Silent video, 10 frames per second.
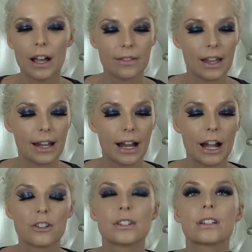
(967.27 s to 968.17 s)
and then
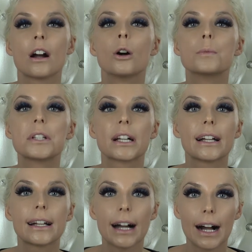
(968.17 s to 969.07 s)
I just hope to
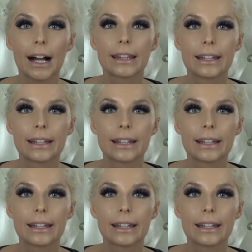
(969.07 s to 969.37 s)
God